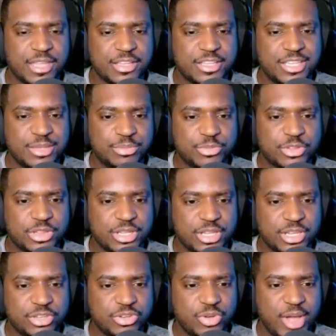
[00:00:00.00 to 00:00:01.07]
Keep
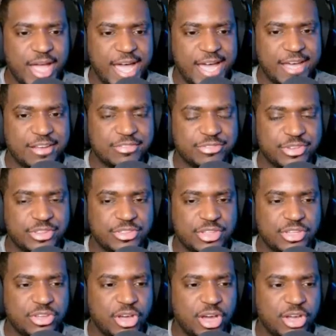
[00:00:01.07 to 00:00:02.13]
clear, you have
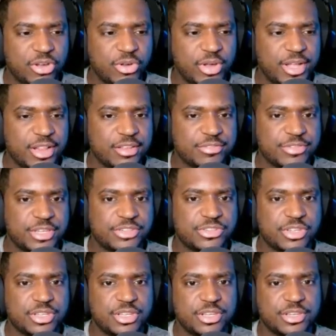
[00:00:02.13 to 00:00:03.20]
the cargo
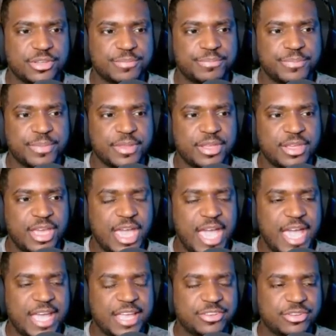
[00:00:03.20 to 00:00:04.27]
elevator here.
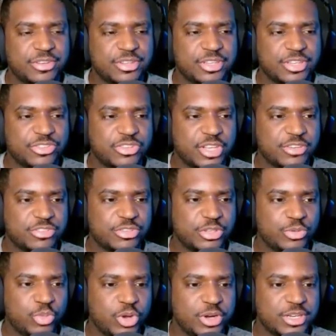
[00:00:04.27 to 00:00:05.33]
And
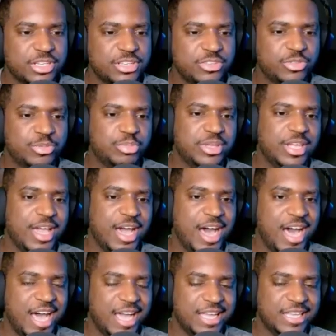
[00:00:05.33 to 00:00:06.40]
essentially what is
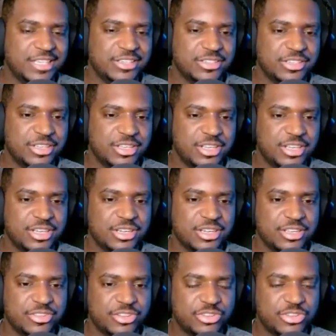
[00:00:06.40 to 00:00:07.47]
behind
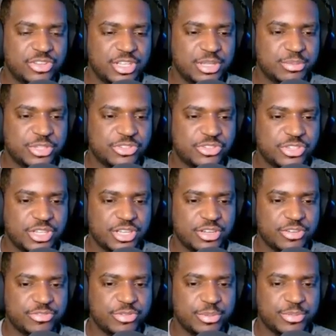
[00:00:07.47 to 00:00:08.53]
this image
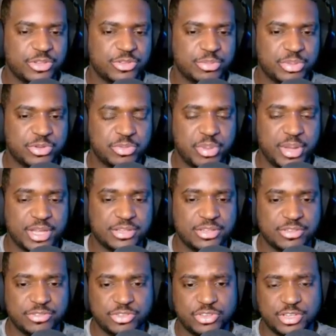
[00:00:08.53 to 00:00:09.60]
here from this
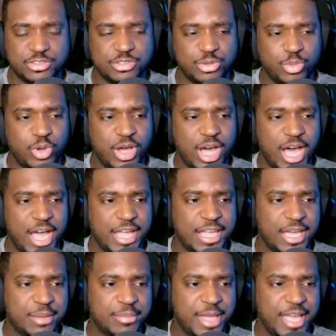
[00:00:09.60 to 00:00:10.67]
perspective, essentially where I
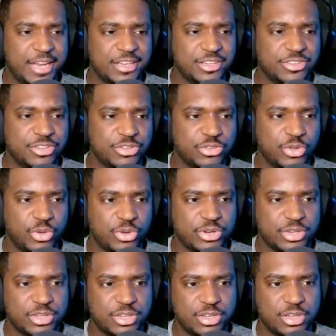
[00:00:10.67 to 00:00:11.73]
am and in this
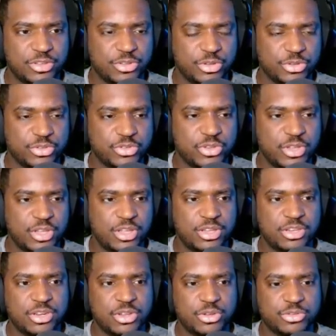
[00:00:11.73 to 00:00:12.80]
corner are those,
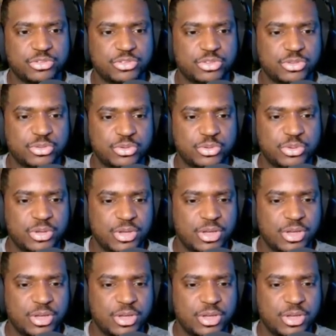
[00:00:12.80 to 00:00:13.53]
two